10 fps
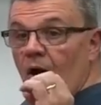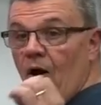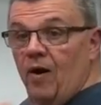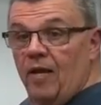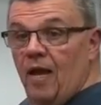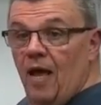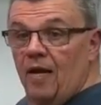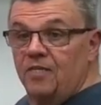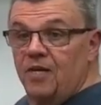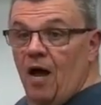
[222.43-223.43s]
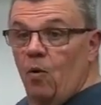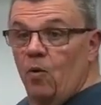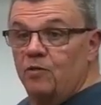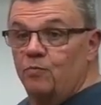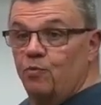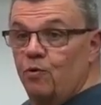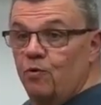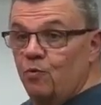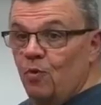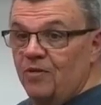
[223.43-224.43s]
archaeology always
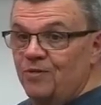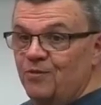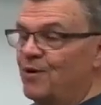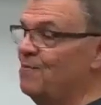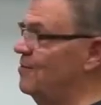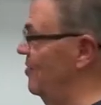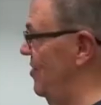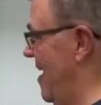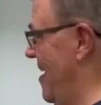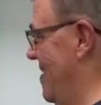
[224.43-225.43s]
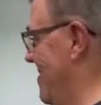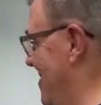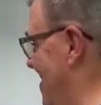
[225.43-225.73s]
proves what the Scripture says.